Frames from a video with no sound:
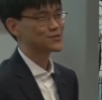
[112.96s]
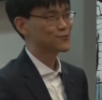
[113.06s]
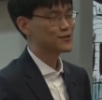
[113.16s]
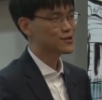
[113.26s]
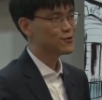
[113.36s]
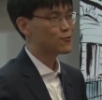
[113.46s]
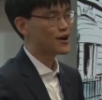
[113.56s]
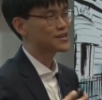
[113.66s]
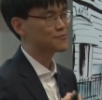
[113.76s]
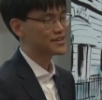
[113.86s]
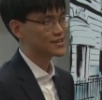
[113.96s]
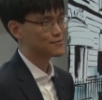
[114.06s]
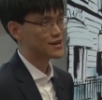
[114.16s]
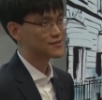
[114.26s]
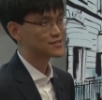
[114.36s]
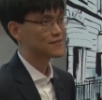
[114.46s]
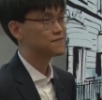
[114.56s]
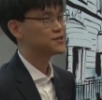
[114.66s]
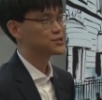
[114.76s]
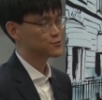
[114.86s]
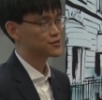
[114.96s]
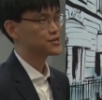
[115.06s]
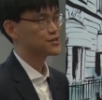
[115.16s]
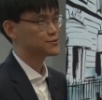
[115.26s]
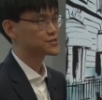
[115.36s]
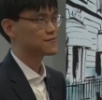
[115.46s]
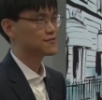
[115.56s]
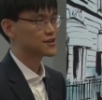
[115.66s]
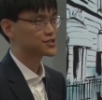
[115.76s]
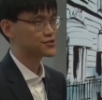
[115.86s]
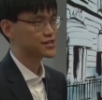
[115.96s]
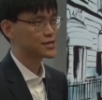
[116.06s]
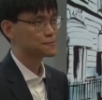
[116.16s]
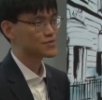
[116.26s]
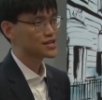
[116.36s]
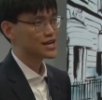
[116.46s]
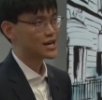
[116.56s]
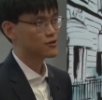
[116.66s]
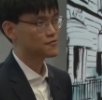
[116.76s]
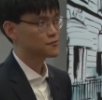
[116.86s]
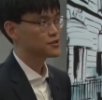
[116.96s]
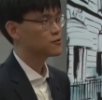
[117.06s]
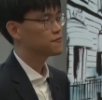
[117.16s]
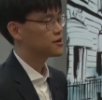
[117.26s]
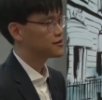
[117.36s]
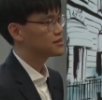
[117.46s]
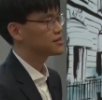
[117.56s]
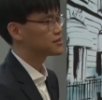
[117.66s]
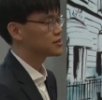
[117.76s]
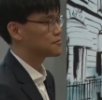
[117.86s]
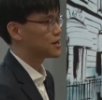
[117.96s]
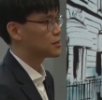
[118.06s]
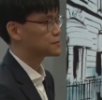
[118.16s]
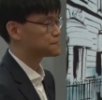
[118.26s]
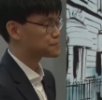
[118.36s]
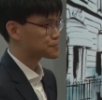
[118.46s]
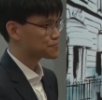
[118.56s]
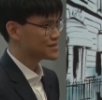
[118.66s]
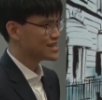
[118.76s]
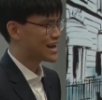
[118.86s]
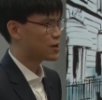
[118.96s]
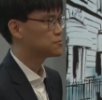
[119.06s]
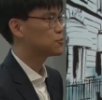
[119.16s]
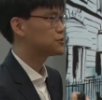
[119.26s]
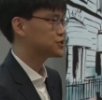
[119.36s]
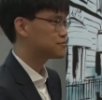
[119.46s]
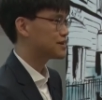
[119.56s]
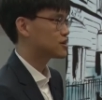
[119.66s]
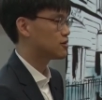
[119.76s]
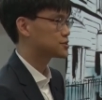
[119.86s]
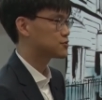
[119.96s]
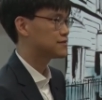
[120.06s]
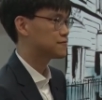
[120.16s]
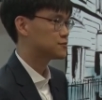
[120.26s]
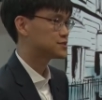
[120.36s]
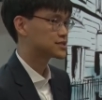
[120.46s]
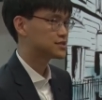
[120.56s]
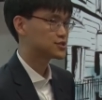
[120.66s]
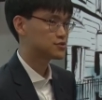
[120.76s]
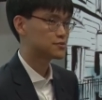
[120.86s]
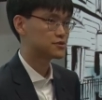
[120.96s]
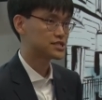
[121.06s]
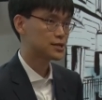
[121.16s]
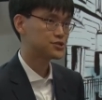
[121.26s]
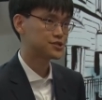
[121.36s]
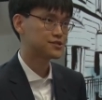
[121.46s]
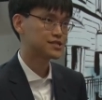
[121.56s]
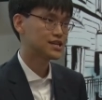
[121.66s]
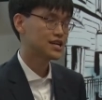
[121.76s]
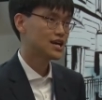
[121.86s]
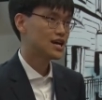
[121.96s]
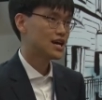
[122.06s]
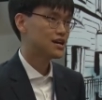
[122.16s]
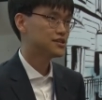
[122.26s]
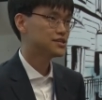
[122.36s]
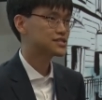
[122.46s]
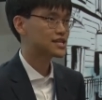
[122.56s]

so we know quite a bit about the visual cues of luxury. However, we know very little about how motion might also influence consumer perceptions and this